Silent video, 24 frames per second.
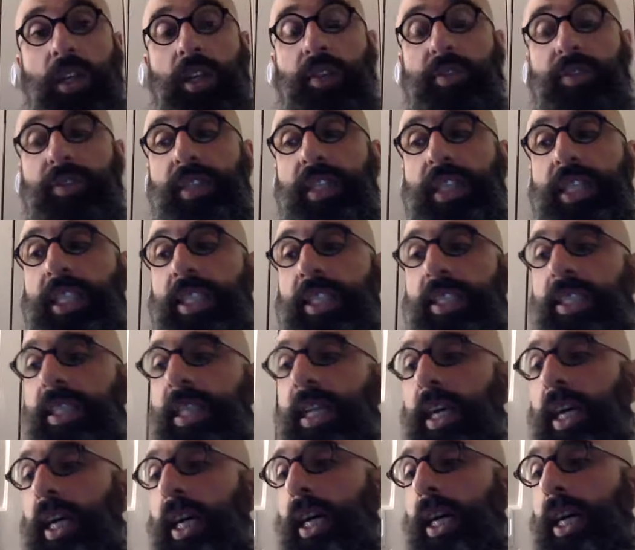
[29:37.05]
of these
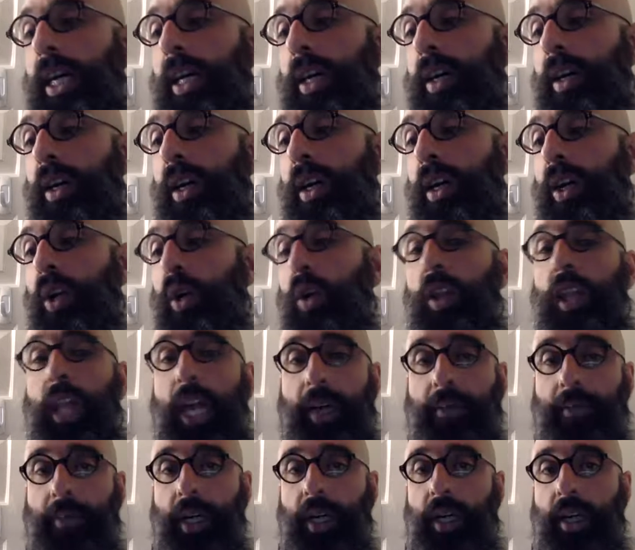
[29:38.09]

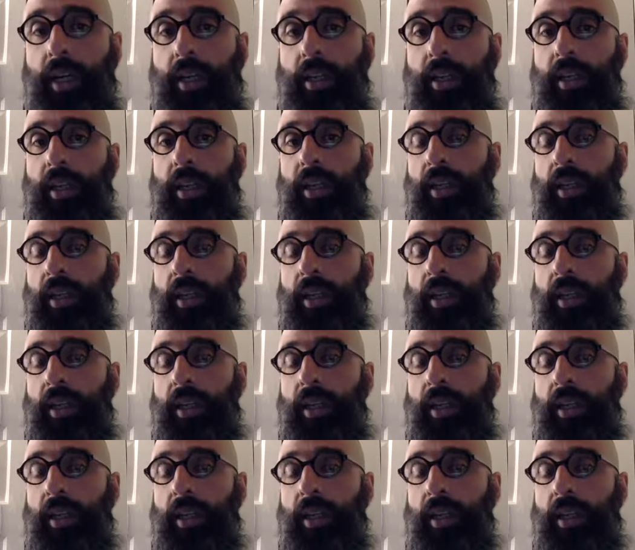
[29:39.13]
ulama,